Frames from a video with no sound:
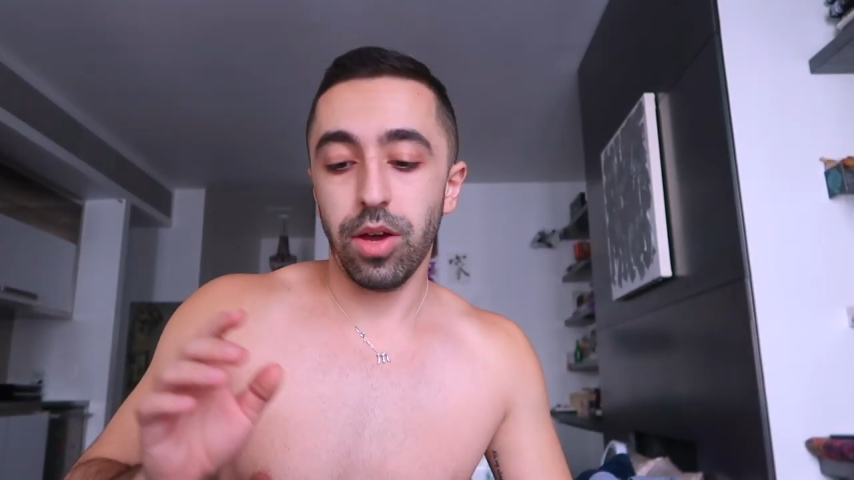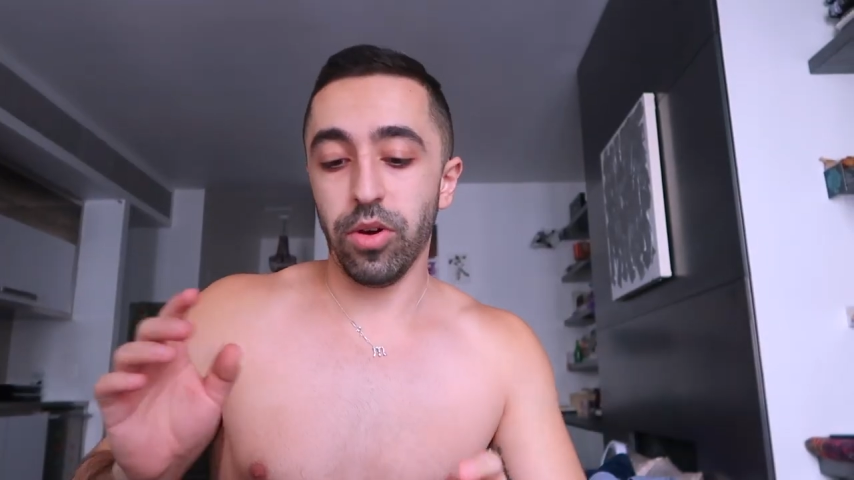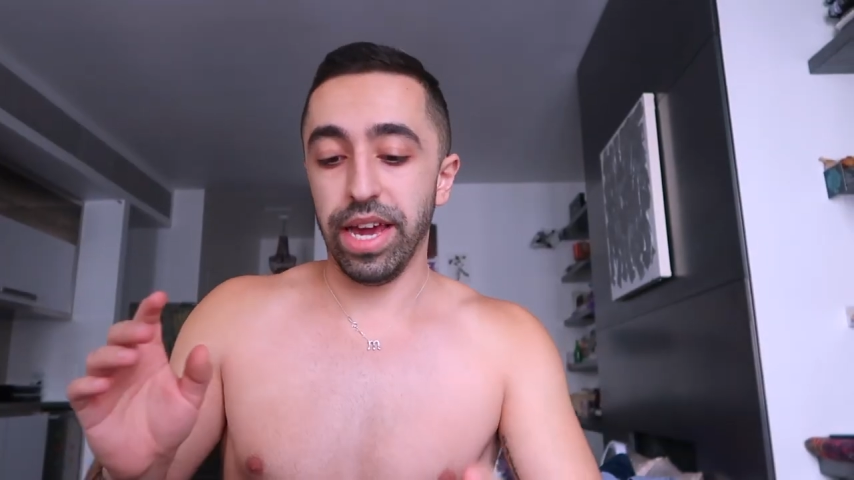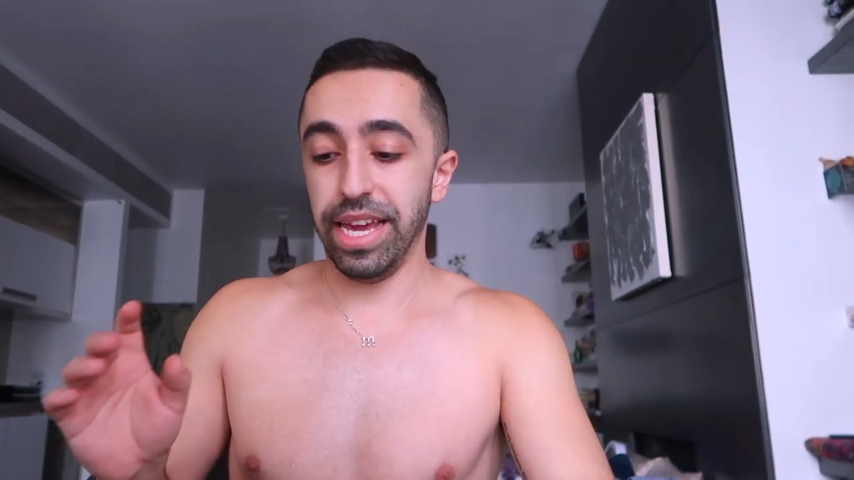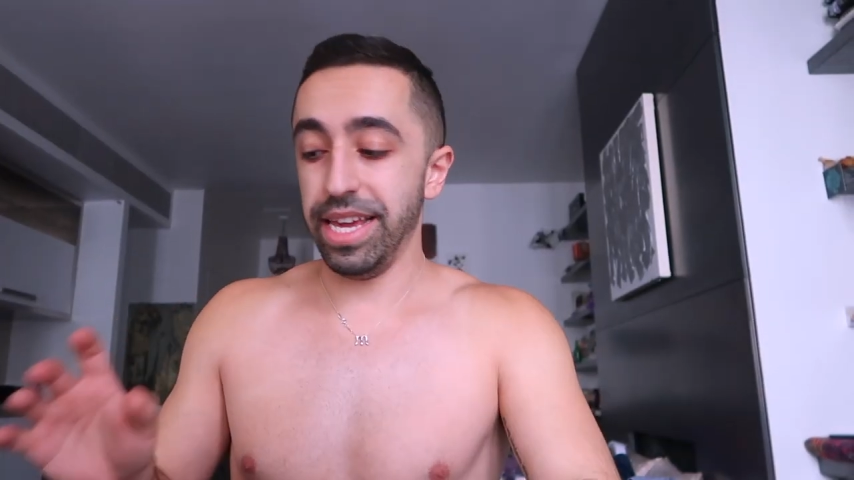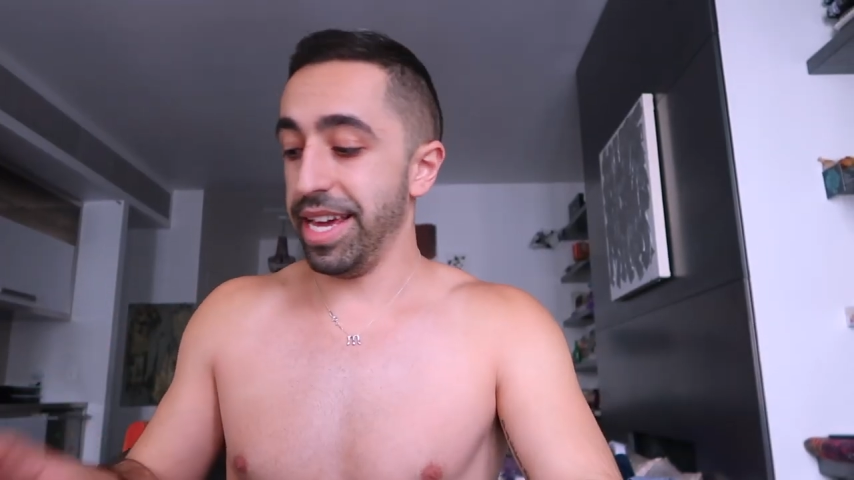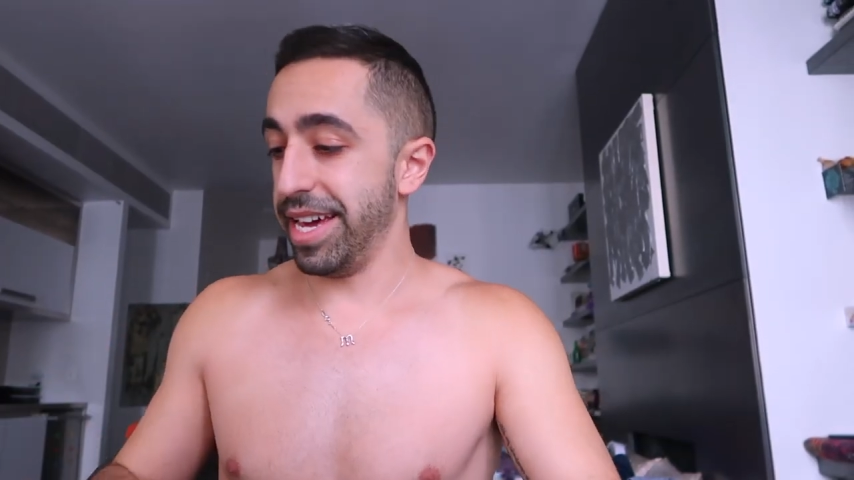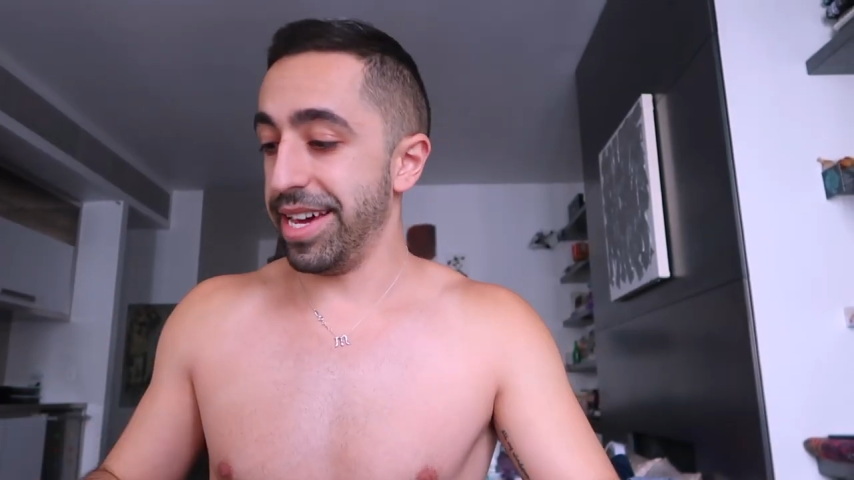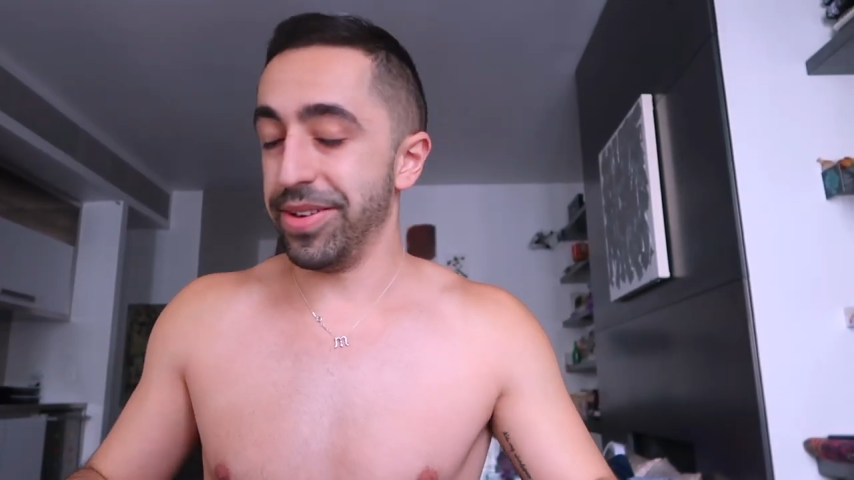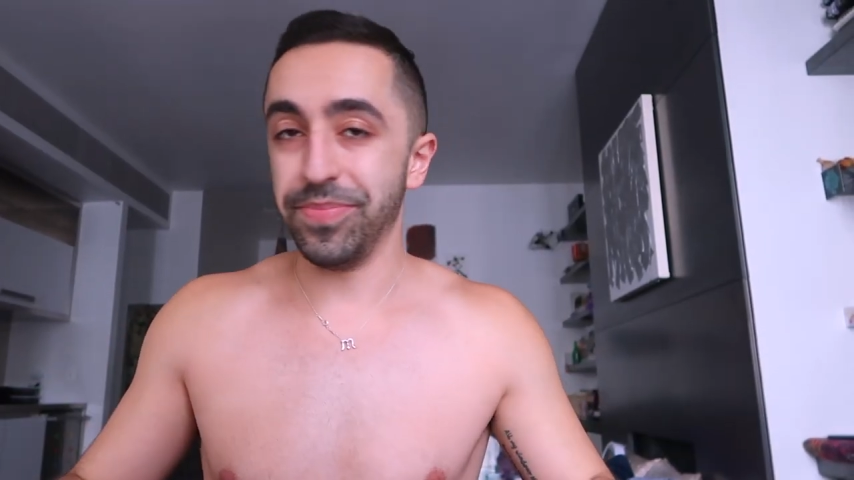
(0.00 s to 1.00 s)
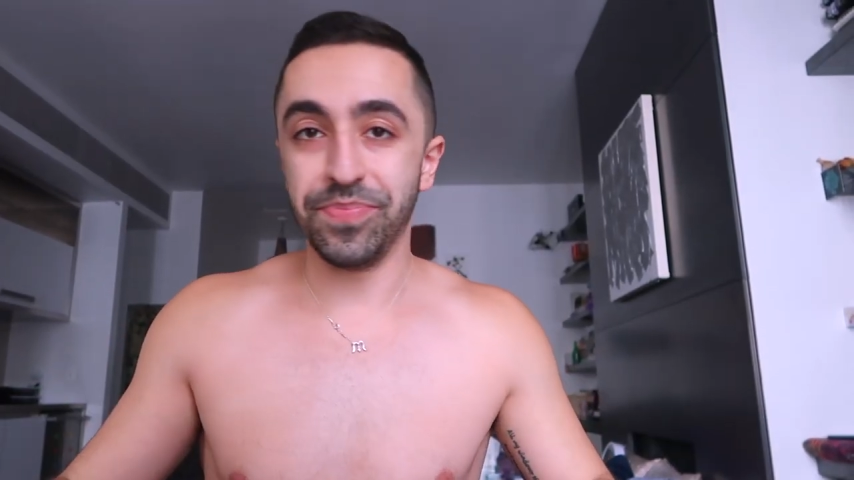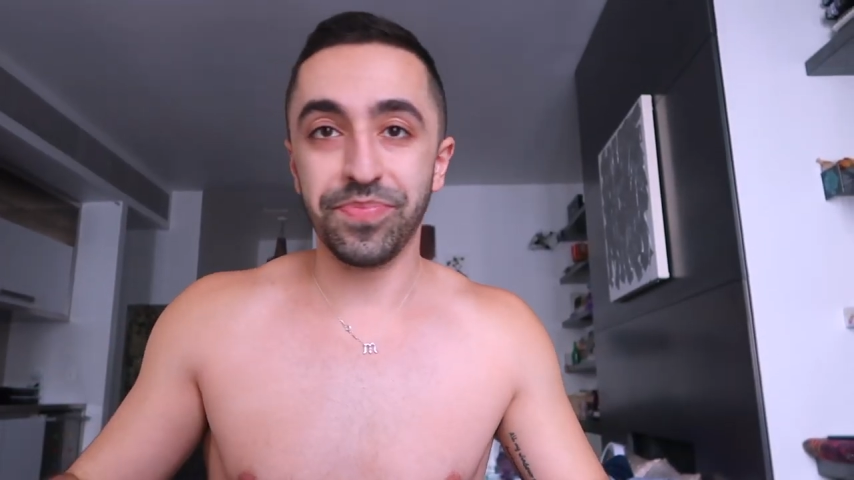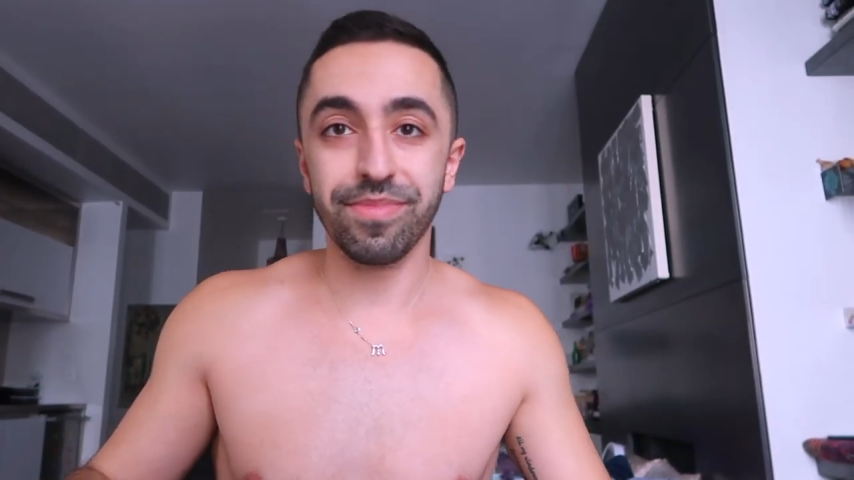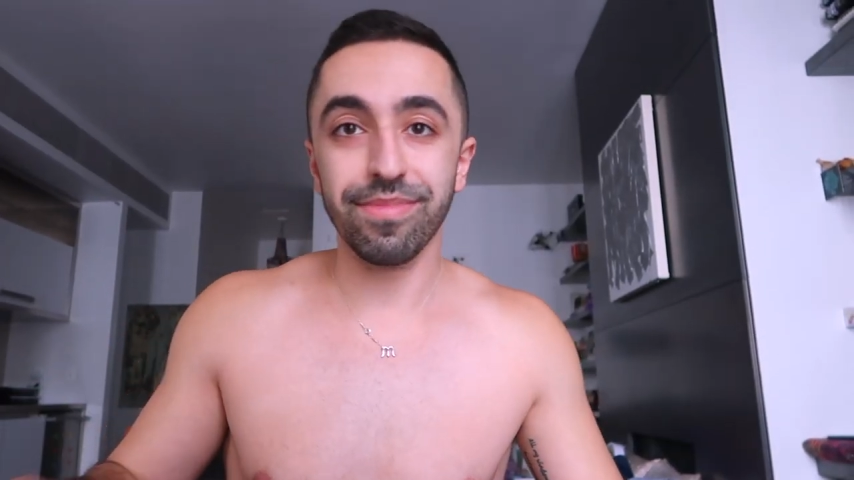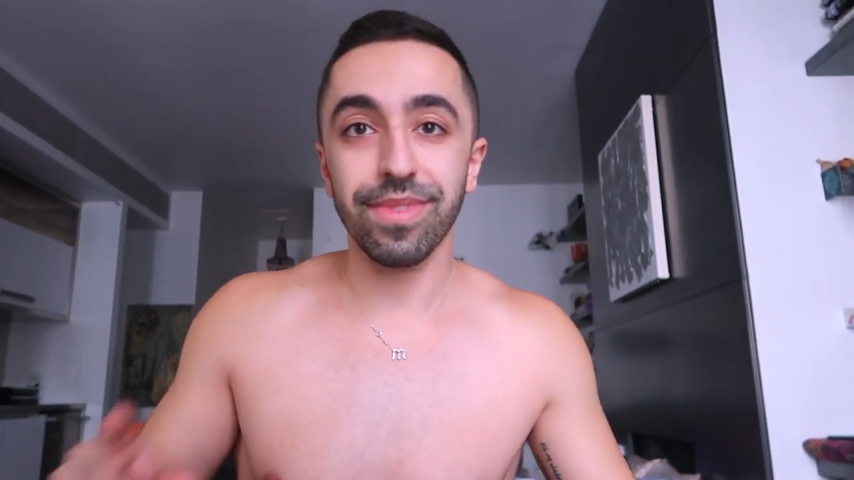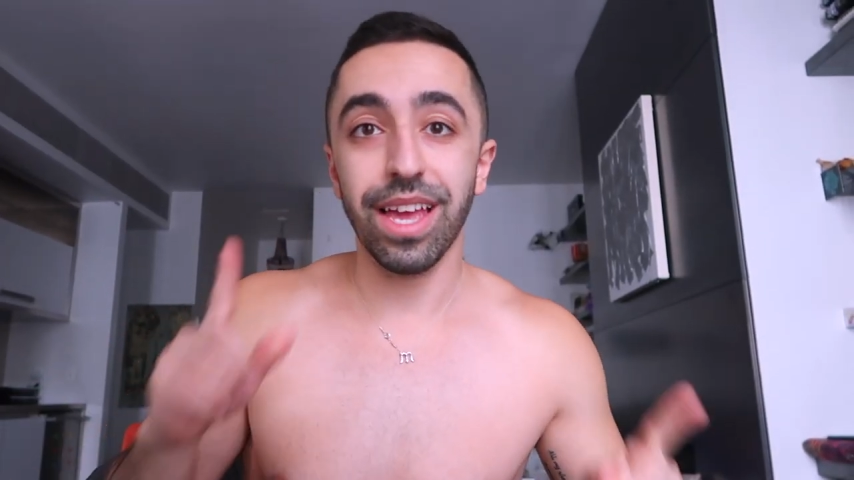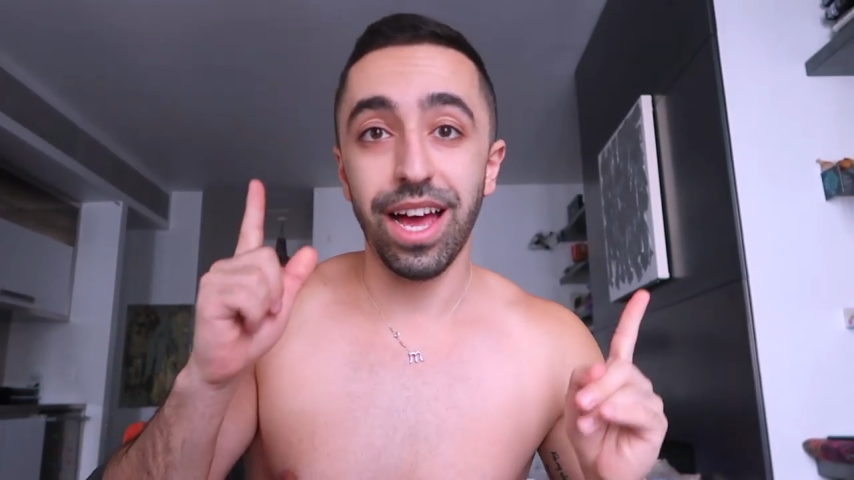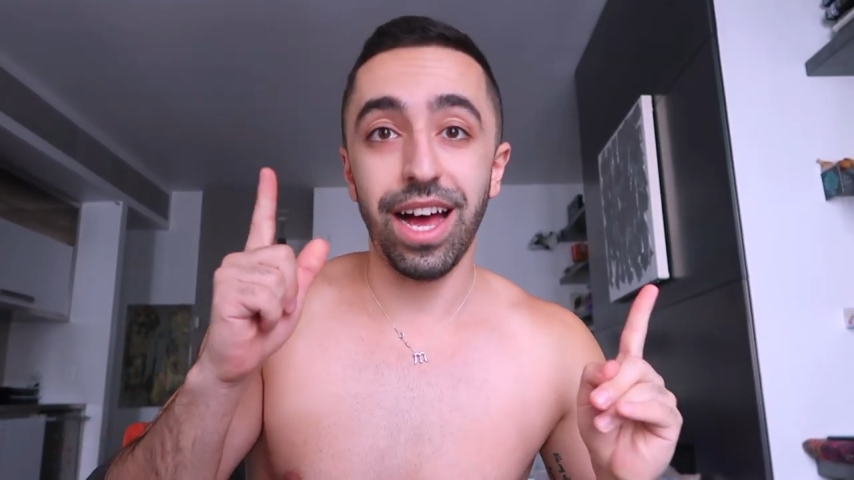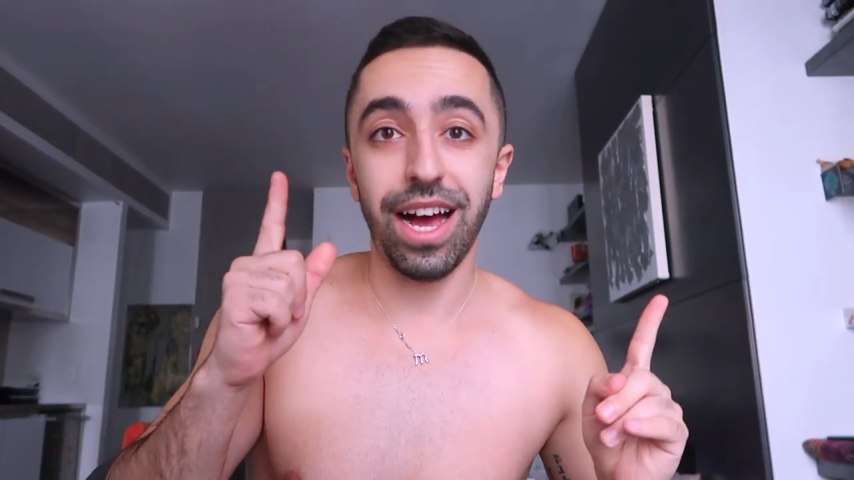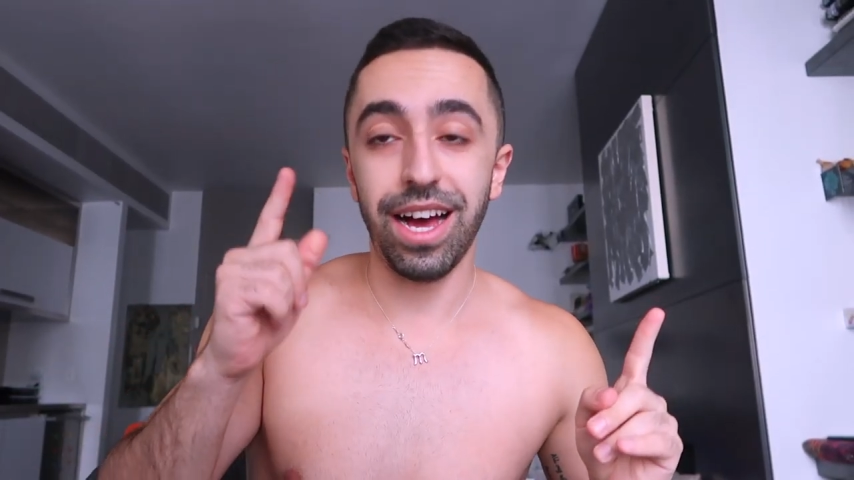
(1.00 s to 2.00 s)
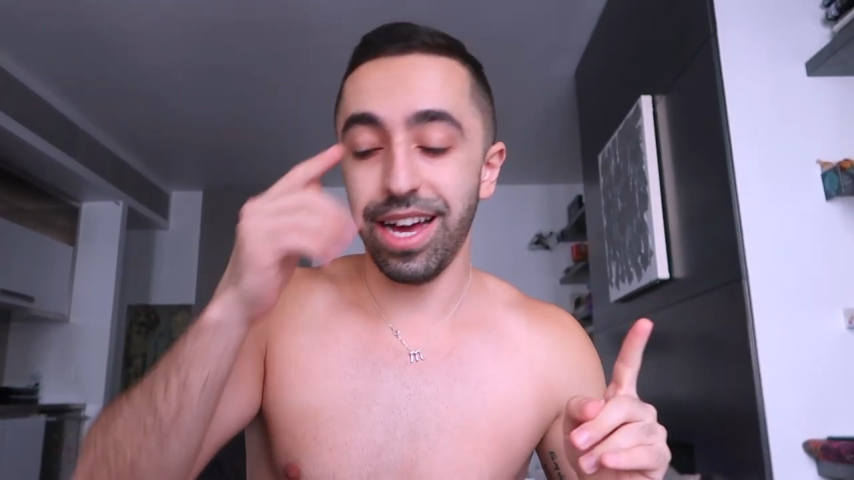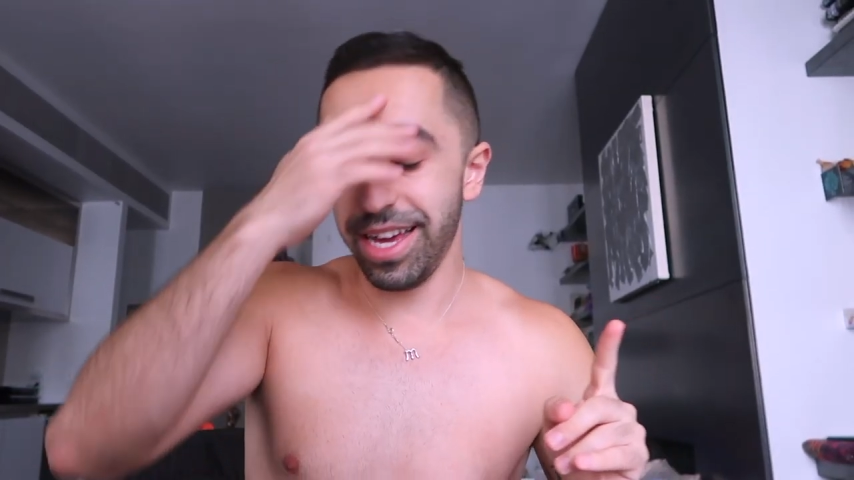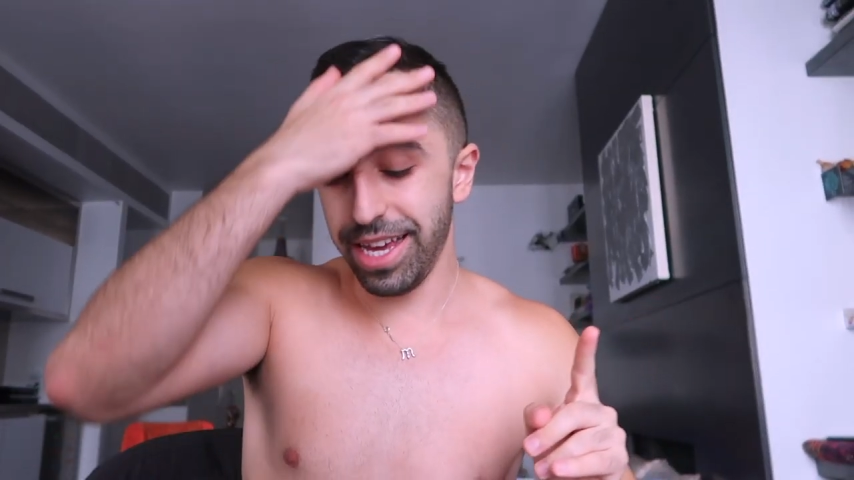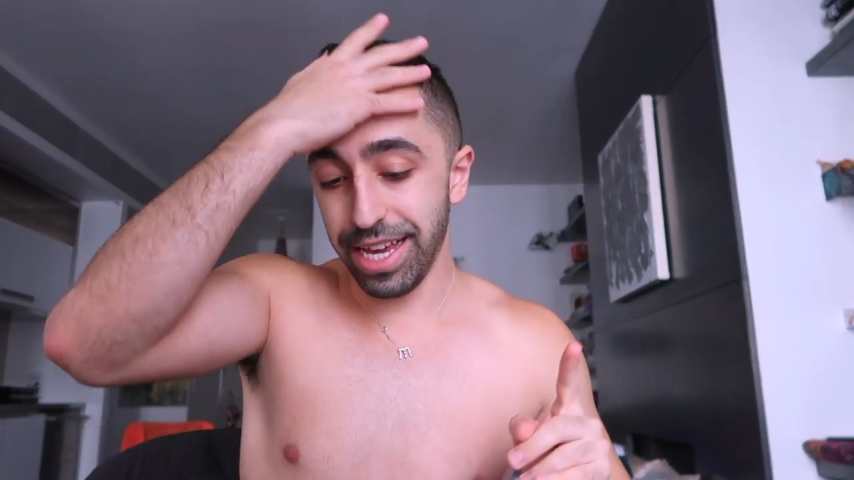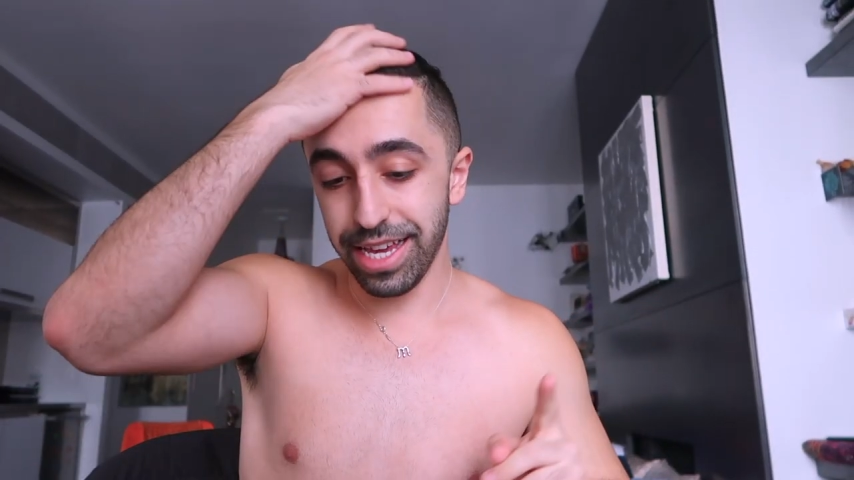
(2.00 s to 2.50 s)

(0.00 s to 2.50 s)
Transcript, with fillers: Okay, um, I